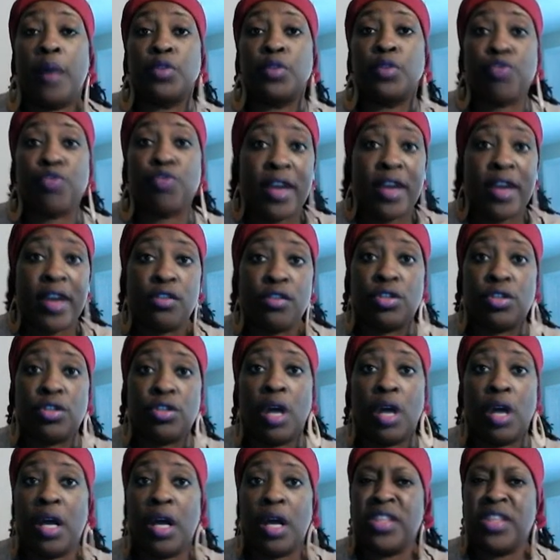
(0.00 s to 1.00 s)
traders
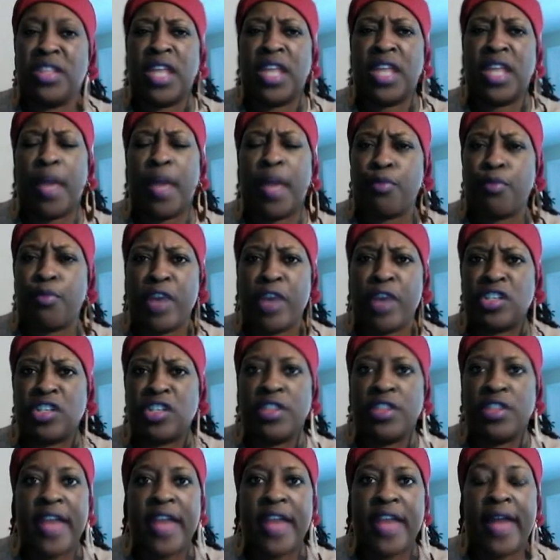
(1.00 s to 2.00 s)
are under the
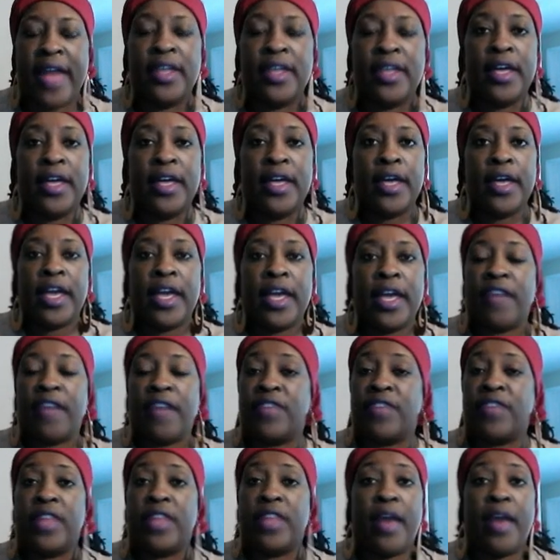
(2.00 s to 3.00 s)
impression that
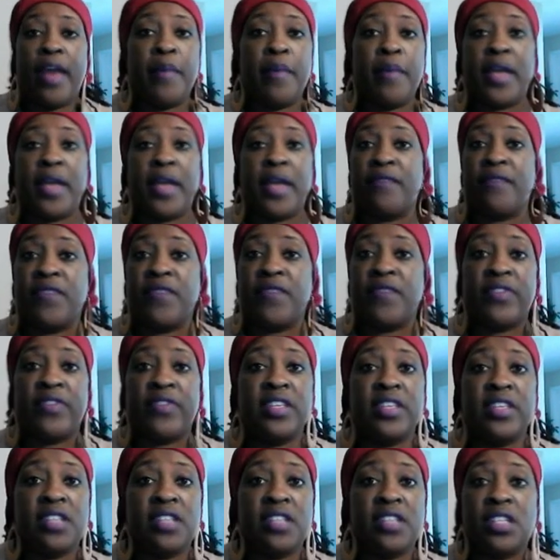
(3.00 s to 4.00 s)
if they're not making
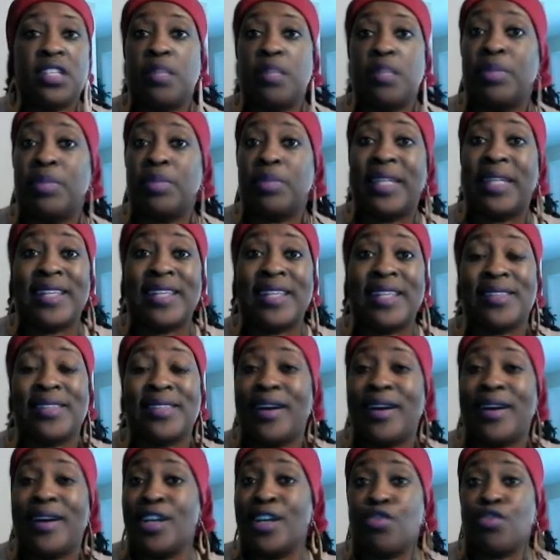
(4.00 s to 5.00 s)
50, 60 plus,
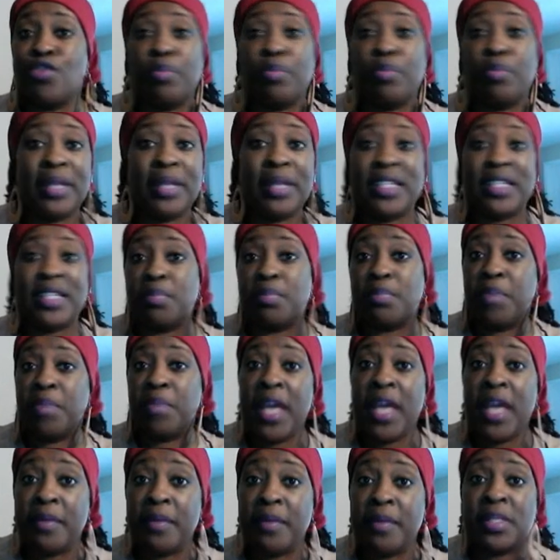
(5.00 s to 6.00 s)
100 plus
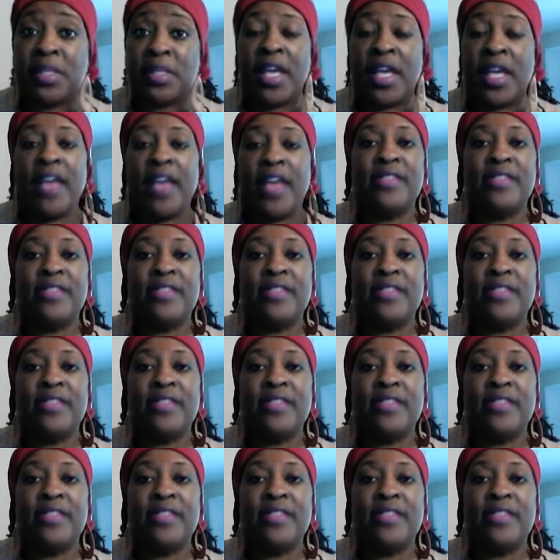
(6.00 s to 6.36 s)
pips,